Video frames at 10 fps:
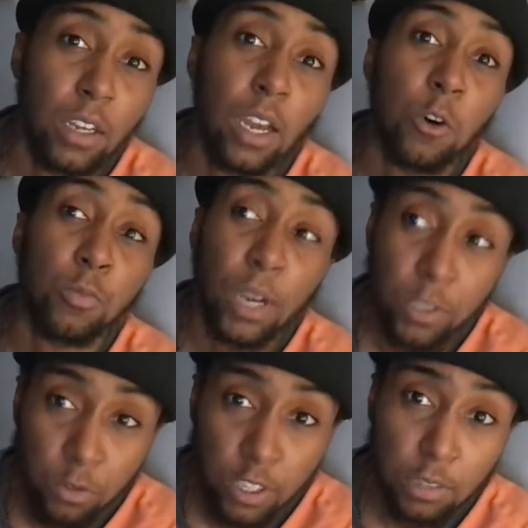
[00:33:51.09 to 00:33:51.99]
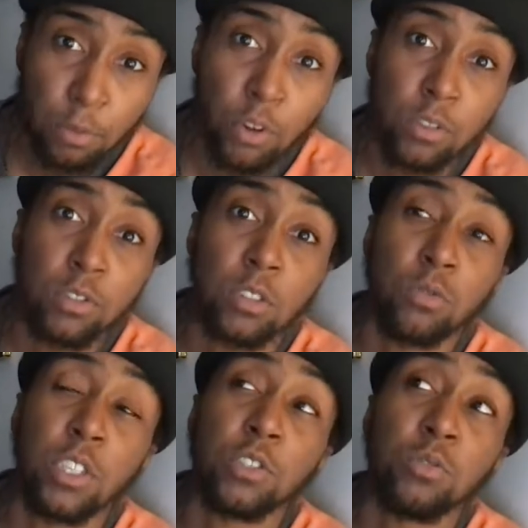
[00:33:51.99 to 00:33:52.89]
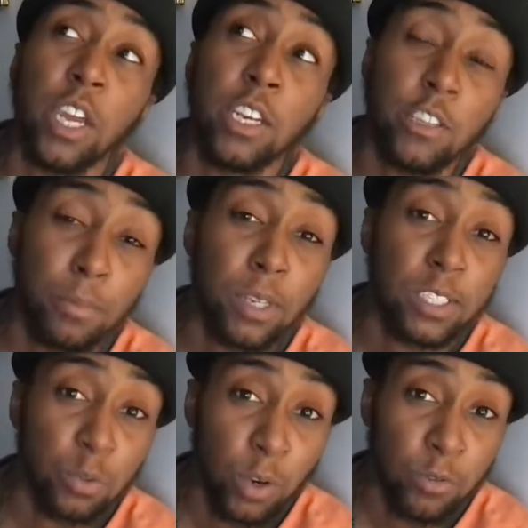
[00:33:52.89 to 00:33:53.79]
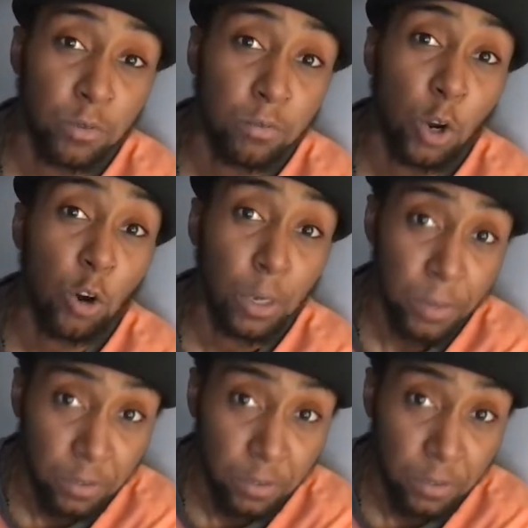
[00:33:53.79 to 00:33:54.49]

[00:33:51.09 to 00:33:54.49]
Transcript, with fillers: I hope I do disappoint you so that you gain independence away from calling me